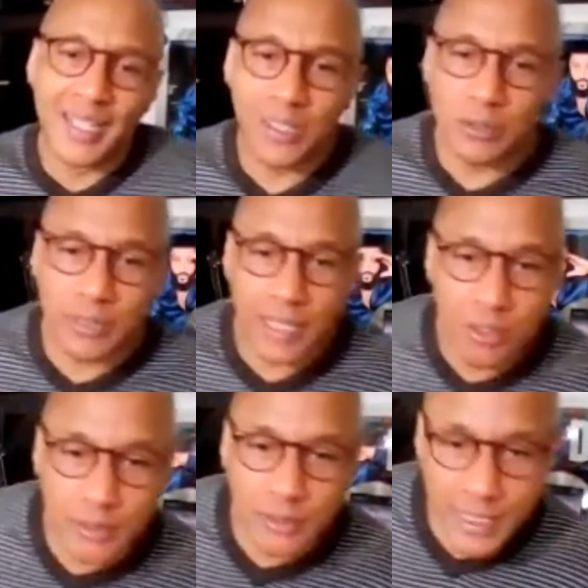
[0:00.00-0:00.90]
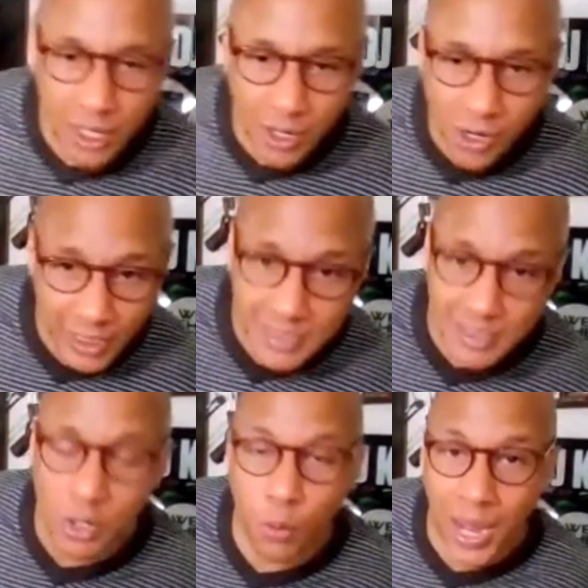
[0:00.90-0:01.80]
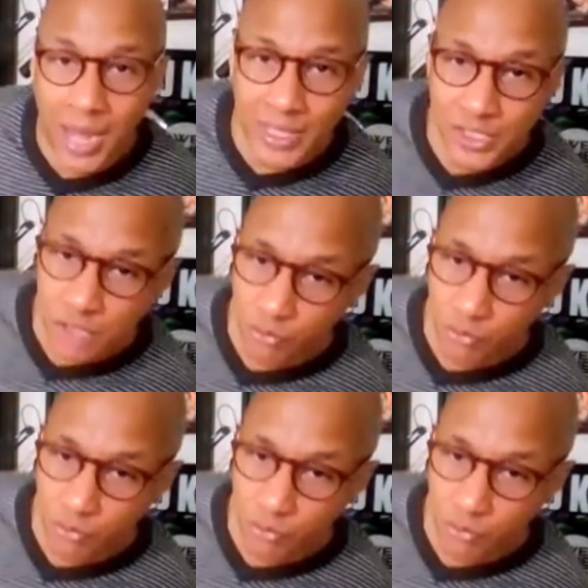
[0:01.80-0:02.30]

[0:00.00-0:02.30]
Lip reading: Can you let your audience know why they